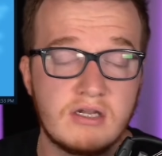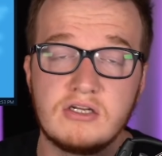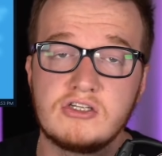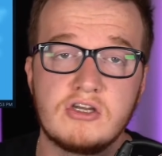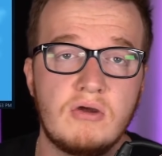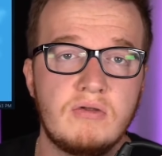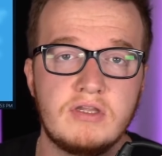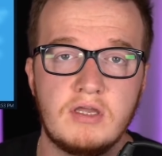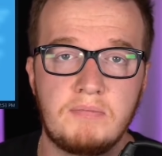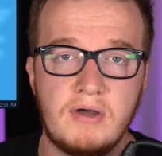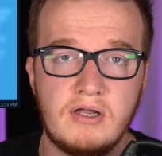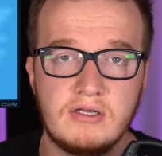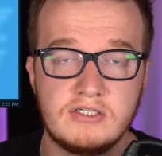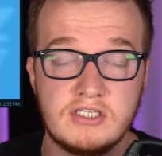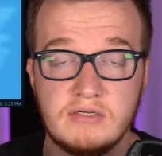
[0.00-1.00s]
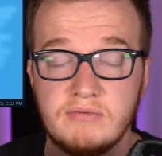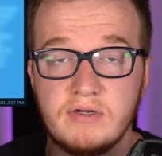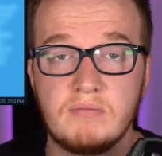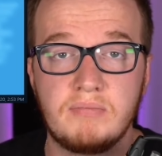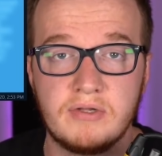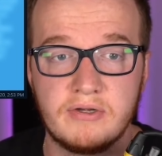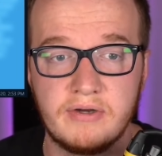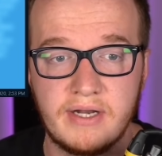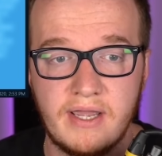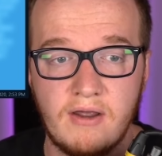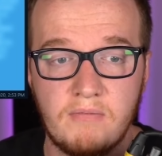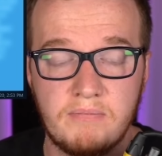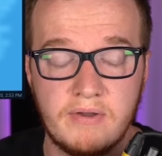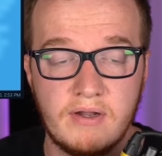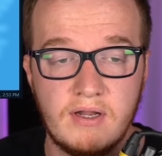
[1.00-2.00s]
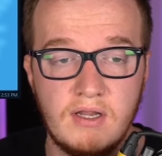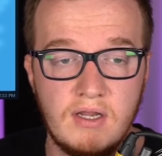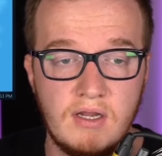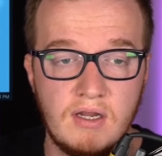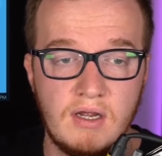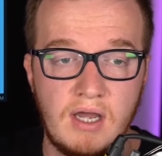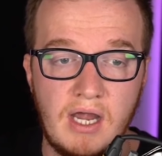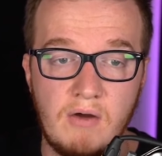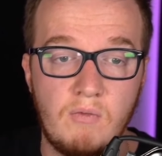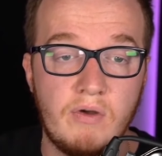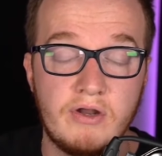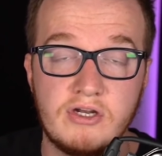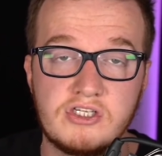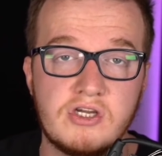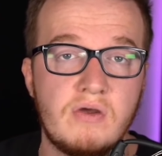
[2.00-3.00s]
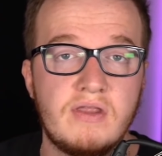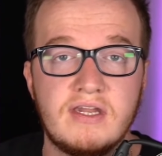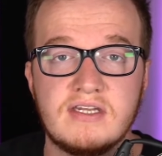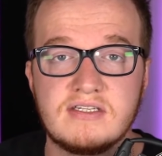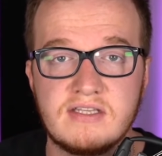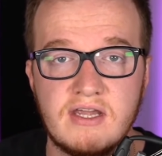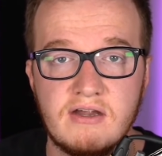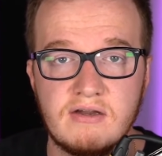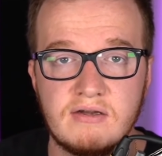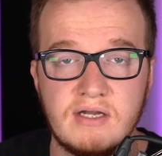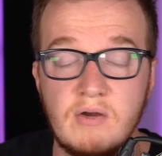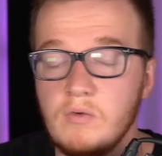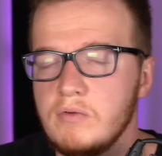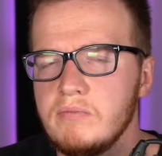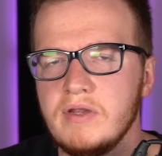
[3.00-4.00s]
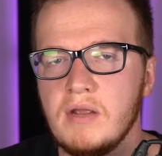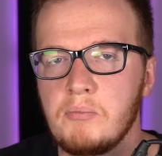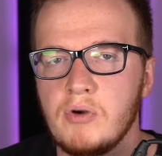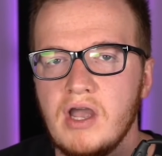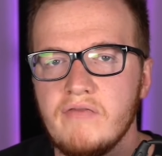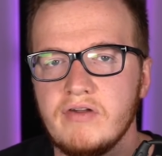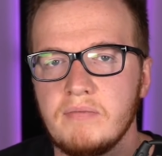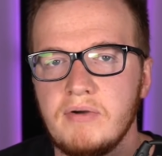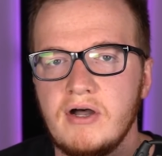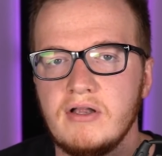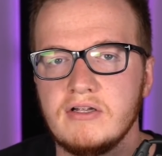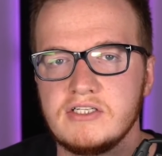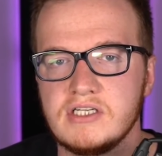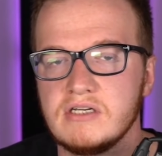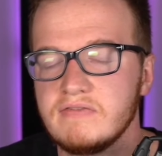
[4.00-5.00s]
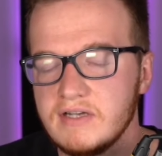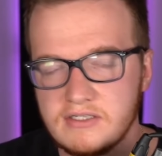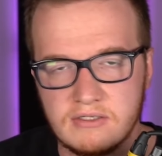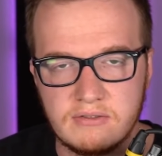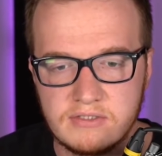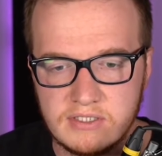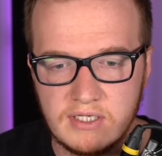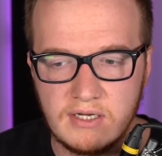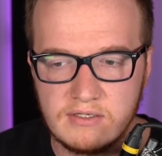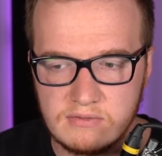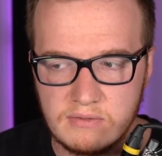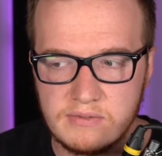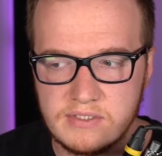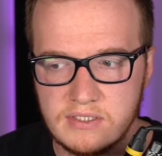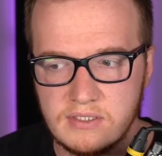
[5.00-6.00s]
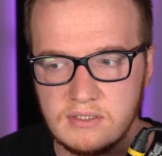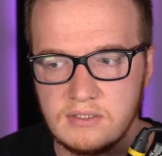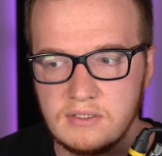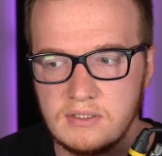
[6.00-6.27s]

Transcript: going to show the apology, I'm going to blur it out, but I want to show that it's there. It wouldn't be a private apology if I told you guys what was in it.